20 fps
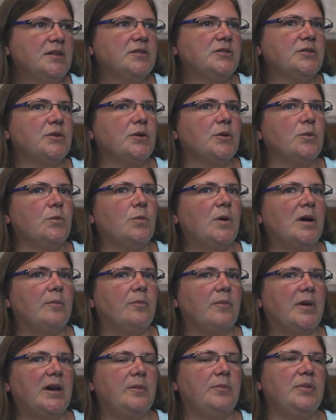So what
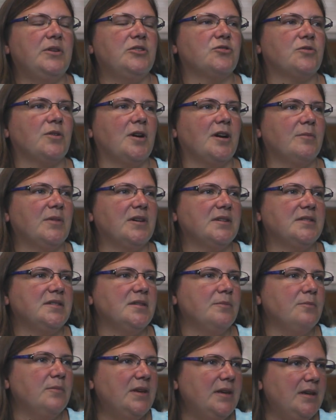might be trauma
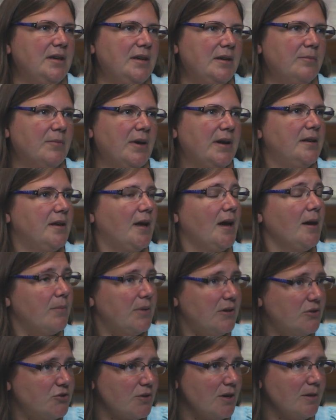to me might not
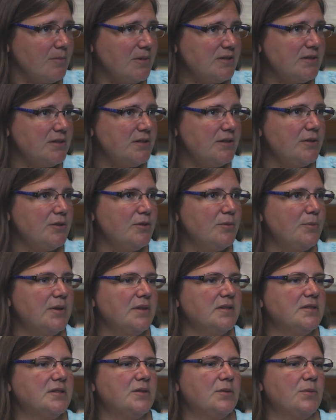be trauma to you, but
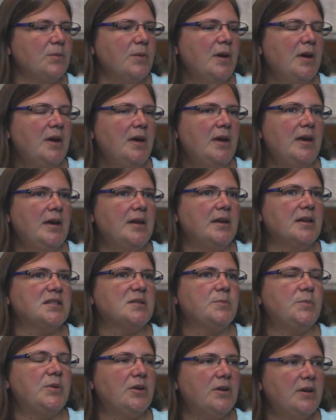it's an
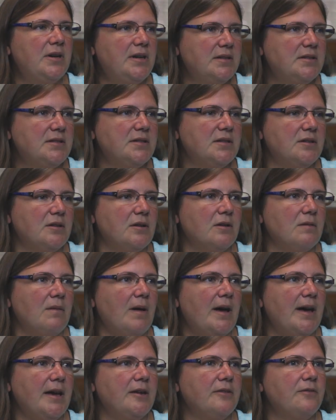experience in our
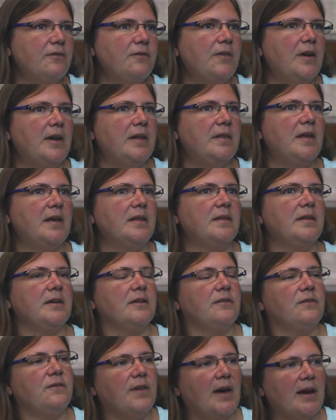life and then the
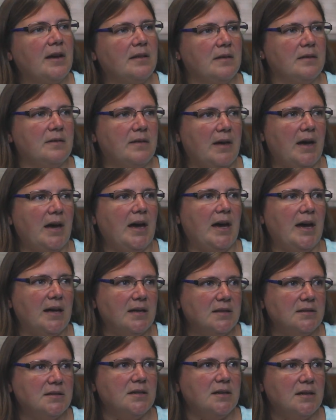effect that that
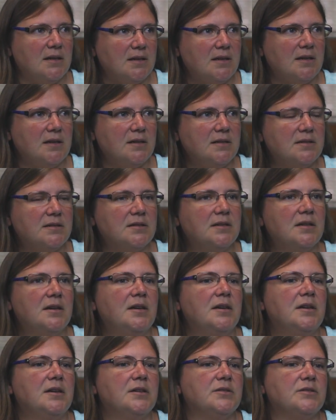has on us.
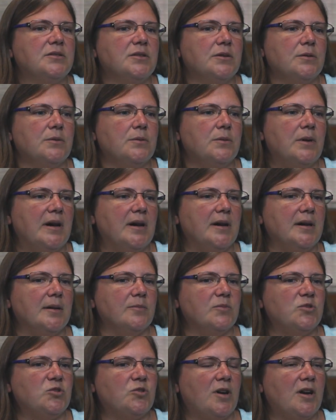
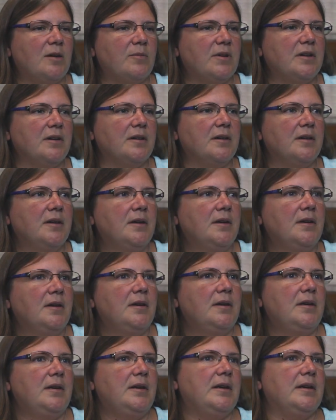So trauma,
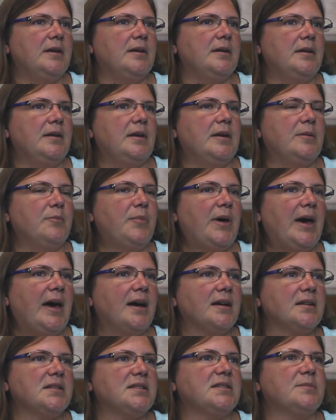it
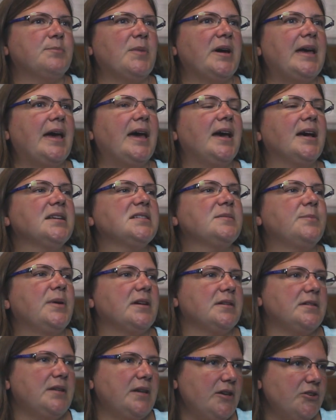impacts my
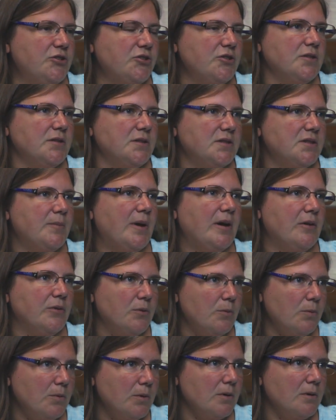expectations about
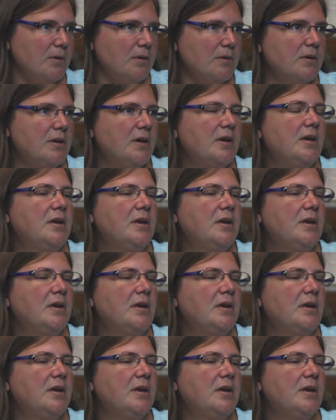the world.